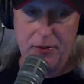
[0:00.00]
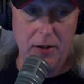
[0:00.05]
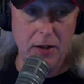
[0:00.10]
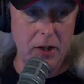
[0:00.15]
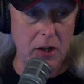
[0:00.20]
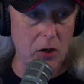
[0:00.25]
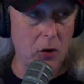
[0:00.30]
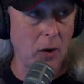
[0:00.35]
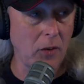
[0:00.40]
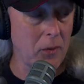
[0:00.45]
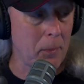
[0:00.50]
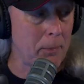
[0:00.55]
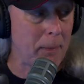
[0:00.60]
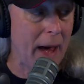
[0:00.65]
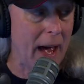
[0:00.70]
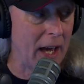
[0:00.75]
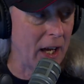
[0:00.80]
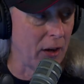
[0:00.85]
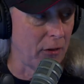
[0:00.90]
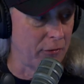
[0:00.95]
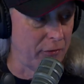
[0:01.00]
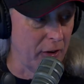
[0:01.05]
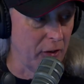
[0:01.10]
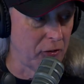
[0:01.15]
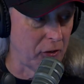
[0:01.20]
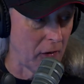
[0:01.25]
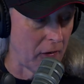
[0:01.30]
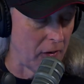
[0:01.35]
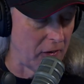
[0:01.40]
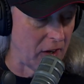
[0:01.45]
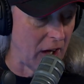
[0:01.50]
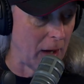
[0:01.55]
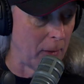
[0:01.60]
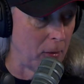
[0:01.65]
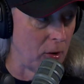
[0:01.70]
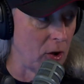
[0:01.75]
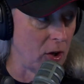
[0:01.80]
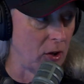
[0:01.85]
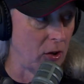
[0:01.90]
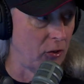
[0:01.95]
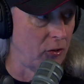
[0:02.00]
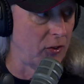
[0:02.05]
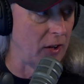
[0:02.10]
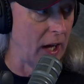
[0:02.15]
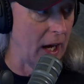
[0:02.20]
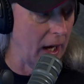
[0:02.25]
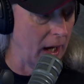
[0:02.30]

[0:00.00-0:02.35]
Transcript: You don't have to bang your fist on the table. You can just say,